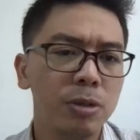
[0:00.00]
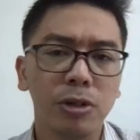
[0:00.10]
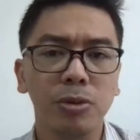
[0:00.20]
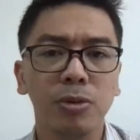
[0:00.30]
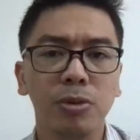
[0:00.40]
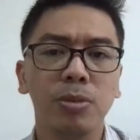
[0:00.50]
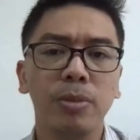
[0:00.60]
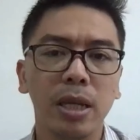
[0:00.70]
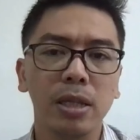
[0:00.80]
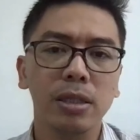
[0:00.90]
before you
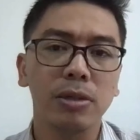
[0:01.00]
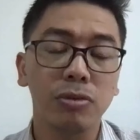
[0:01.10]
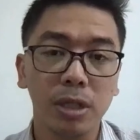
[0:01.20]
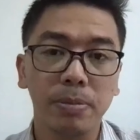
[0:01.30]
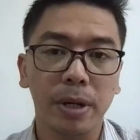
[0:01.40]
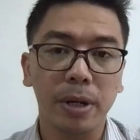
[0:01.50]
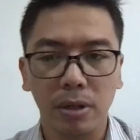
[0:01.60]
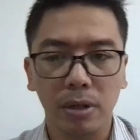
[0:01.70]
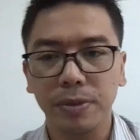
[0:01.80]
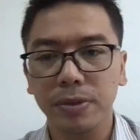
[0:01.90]
make the real
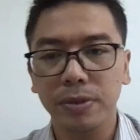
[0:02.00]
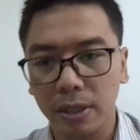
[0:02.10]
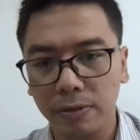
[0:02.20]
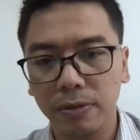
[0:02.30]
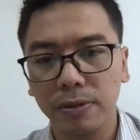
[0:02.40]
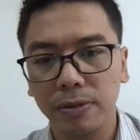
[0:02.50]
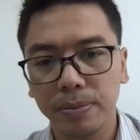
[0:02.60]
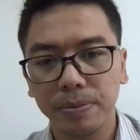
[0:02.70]
paragraph itself.